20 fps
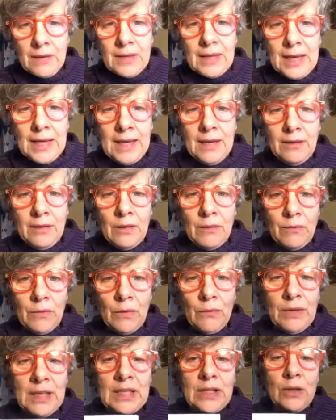the
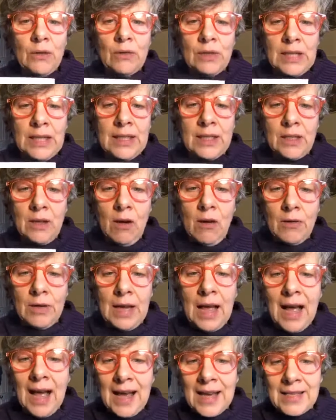resources
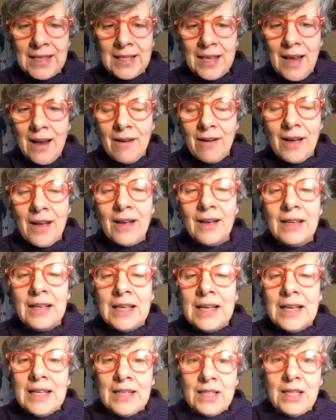on. Hi, Sarah.
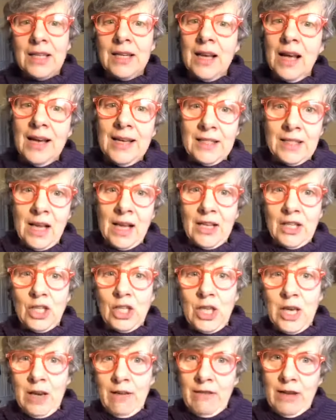Tonight's like
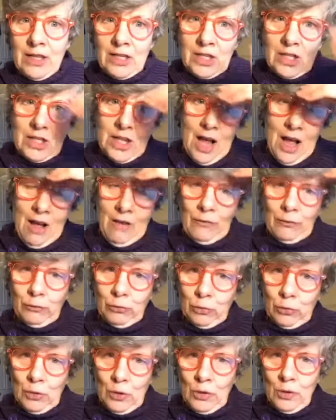serious stuff.
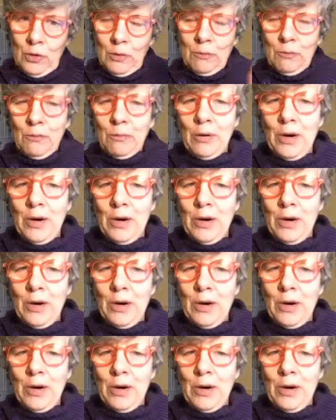Woo.